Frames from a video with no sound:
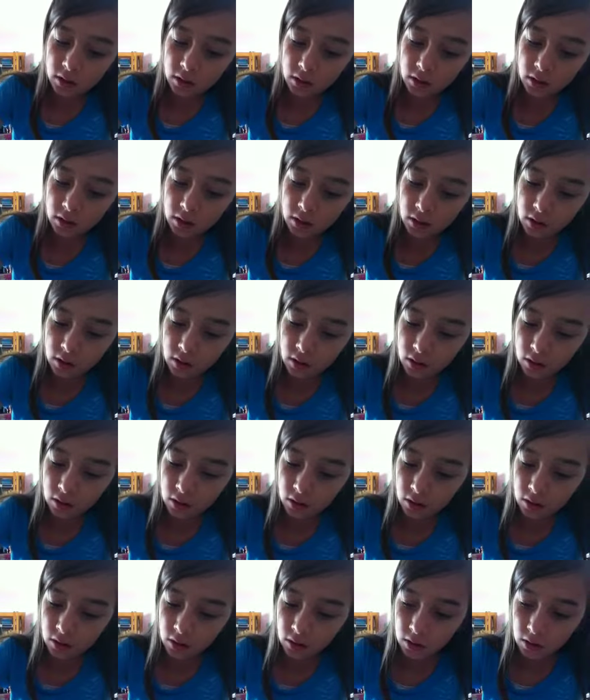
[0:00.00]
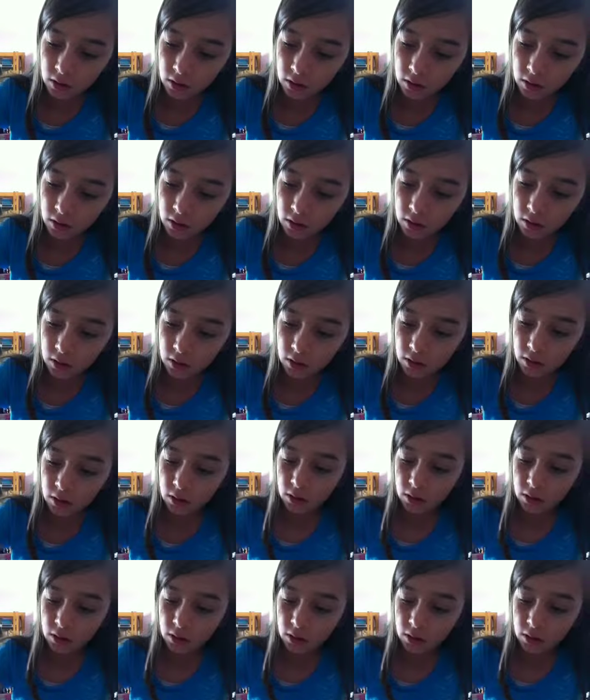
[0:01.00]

(silence)